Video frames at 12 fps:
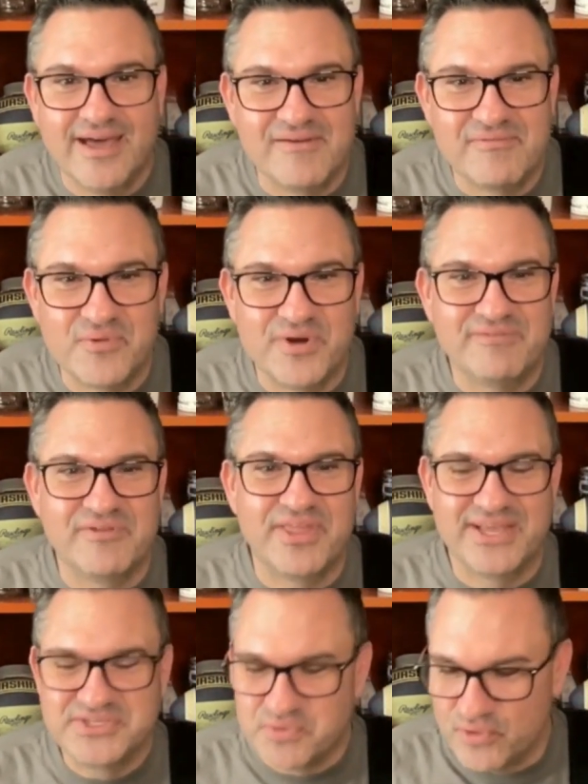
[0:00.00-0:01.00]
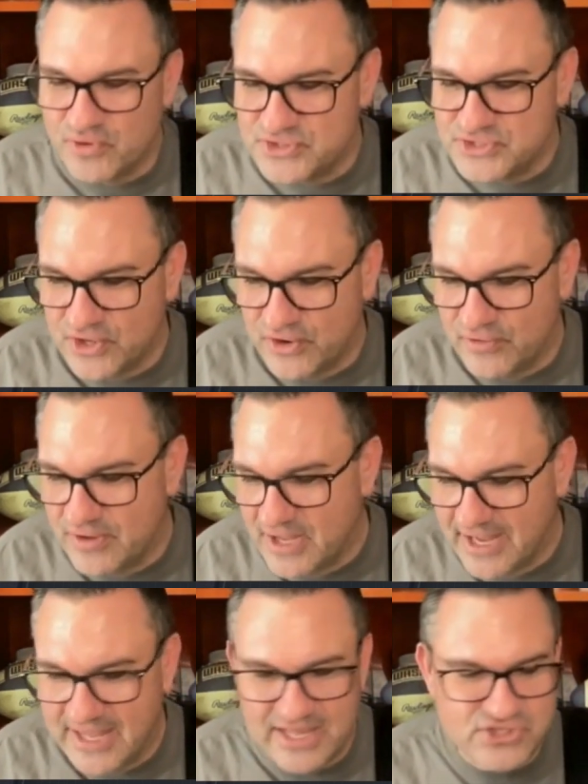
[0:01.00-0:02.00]
for whatever that's worth. So
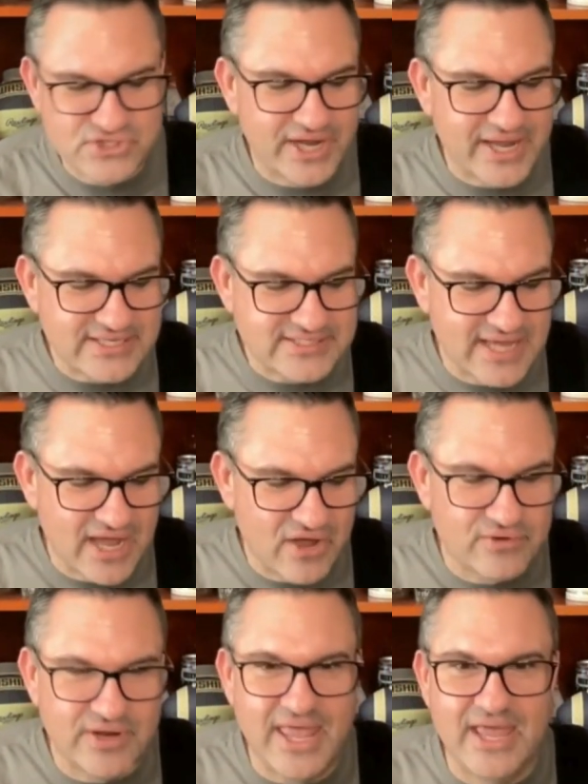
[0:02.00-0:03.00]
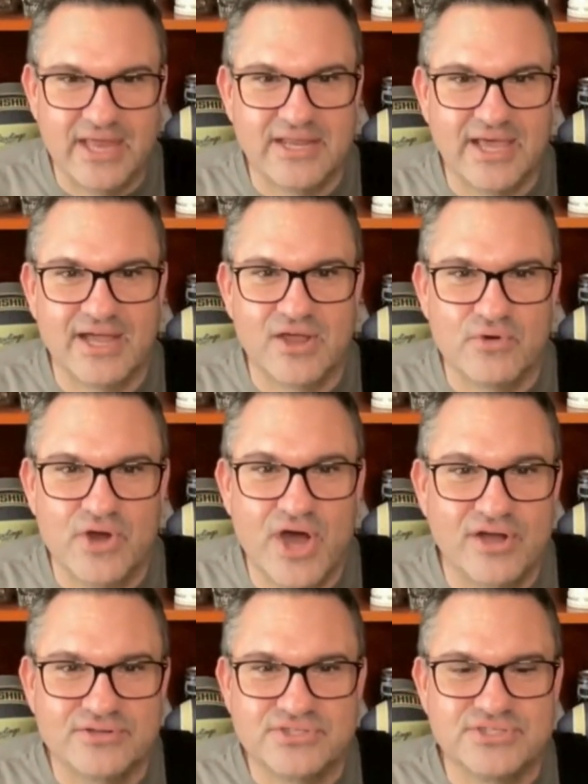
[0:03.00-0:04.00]
again, check us out, and go
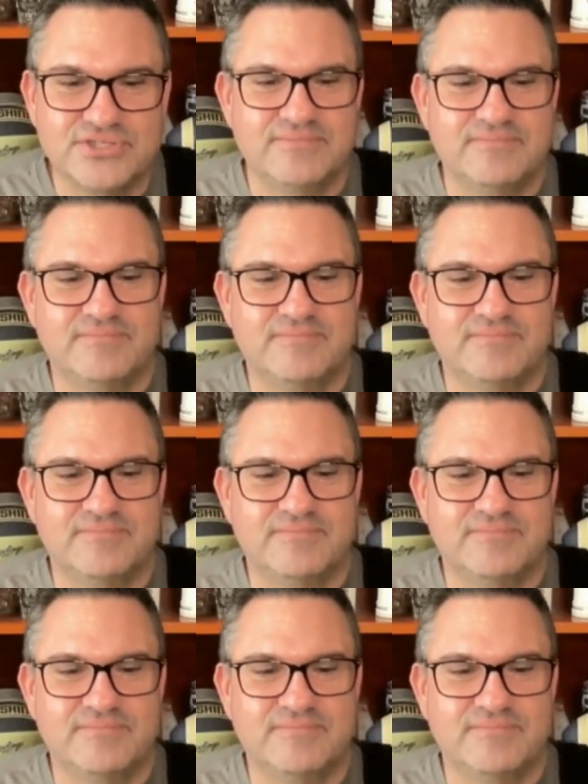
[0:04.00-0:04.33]
Dogs.